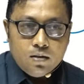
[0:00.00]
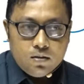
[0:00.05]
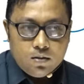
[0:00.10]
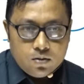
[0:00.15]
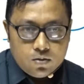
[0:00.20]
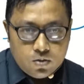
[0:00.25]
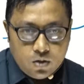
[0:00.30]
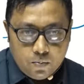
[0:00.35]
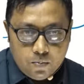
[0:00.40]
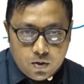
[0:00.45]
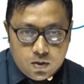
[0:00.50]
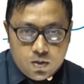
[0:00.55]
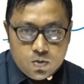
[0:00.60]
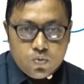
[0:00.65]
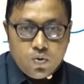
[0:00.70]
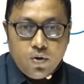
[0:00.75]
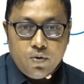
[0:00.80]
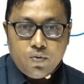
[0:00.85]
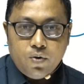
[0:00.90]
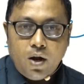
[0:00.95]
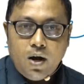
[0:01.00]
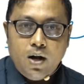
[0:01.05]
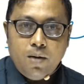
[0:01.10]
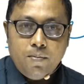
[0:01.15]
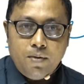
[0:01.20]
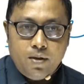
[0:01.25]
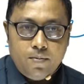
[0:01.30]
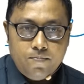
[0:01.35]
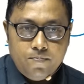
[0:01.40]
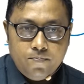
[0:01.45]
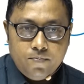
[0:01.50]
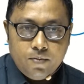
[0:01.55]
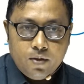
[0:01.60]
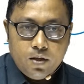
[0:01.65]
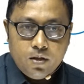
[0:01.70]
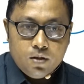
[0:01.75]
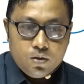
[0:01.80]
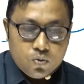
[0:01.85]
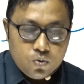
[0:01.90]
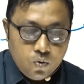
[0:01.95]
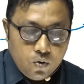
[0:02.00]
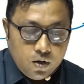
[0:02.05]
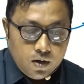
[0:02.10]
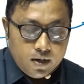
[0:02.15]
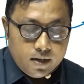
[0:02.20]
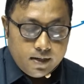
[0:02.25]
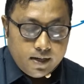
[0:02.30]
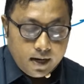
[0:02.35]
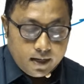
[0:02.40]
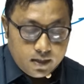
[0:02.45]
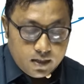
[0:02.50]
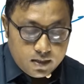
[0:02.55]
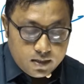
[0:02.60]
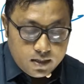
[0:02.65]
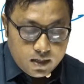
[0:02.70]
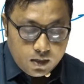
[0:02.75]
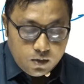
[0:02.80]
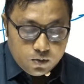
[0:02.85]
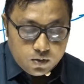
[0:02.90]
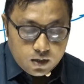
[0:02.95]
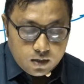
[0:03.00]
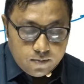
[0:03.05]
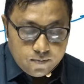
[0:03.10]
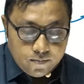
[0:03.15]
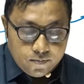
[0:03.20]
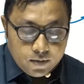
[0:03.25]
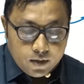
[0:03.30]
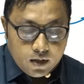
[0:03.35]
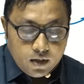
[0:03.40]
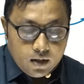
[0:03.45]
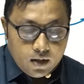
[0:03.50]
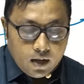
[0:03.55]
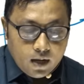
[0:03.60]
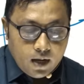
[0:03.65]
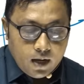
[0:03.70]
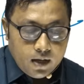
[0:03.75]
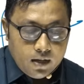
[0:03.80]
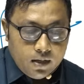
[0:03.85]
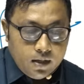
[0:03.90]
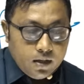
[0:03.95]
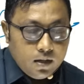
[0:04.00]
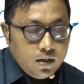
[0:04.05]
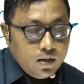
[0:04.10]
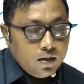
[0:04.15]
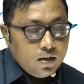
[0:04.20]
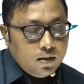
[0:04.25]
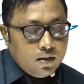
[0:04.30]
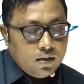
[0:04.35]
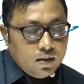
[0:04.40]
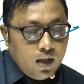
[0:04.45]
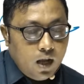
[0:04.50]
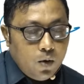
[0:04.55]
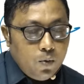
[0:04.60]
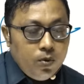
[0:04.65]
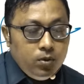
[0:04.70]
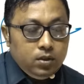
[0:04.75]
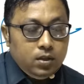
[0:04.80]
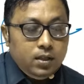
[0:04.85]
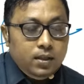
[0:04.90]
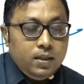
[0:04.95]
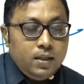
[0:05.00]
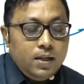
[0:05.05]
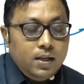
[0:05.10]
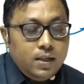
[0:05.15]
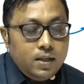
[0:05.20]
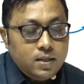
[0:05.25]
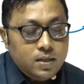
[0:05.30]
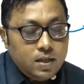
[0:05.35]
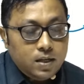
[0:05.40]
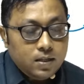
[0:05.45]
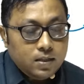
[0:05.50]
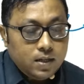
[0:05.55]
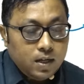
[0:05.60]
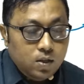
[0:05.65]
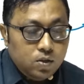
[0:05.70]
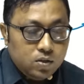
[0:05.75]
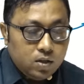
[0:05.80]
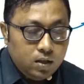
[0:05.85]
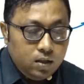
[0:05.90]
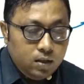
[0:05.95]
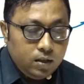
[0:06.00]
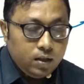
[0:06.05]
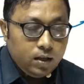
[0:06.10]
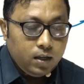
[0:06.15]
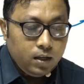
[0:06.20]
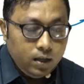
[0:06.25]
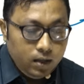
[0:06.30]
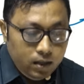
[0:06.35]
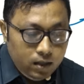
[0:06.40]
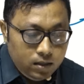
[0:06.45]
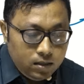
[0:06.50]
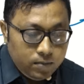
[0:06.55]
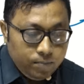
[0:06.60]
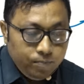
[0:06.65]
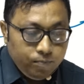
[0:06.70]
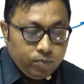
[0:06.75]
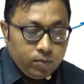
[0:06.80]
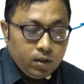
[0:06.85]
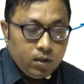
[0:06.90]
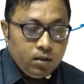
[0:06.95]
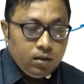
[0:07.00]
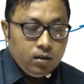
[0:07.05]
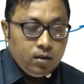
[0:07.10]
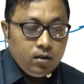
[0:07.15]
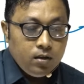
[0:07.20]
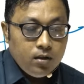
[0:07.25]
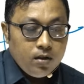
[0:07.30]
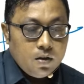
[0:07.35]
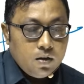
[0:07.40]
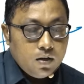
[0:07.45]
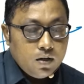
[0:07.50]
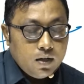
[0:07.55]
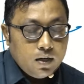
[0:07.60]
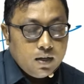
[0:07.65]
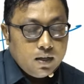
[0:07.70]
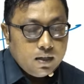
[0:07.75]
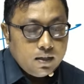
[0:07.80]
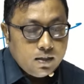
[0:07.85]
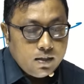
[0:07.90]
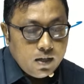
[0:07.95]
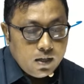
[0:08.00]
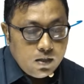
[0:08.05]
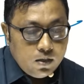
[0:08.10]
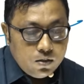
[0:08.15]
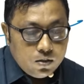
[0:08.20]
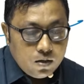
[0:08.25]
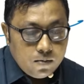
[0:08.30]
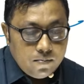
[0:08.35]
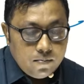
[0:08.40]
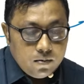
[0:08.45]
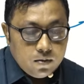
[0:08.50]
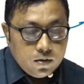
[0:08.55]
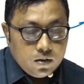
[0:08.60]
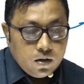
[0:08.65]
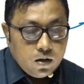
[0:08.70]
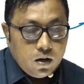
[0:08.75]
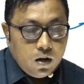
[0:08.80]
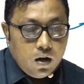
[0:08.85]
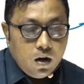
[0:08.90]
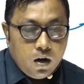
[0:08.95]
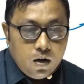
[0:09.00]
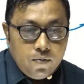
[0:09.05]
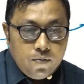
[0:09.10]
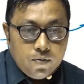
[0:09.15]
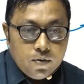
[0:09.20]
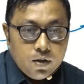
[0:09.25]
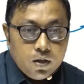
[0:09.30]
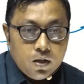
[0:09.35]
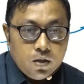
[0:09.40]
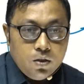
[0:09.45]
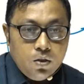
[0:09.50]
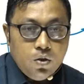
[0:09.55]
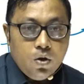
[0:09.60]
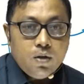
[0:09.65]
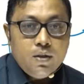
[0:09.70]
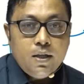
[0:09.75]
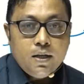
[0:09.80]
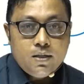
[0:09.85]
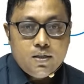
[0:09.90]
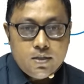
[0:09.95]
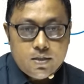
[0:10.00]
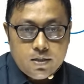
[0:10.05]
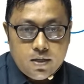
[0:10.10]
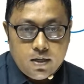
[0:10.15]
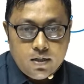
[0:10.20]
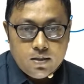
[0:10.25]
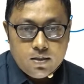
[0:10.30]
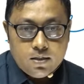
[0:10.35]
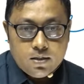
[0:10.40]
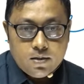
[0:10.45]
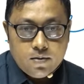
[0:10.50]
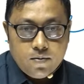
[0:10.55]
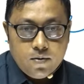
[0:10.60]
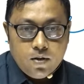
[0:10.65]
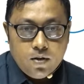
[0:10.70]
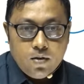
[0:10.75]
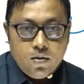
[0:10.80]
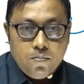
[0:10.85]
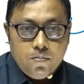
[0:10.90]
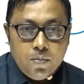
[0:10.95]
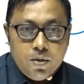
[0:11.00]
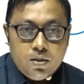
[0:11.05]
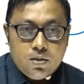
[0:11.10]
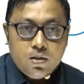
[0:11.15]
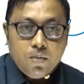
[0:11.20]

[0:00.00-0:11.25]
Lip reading: someone is going to harm him. So that is delusion. And now the nihilistic delusion is delusion of non-existence. Means the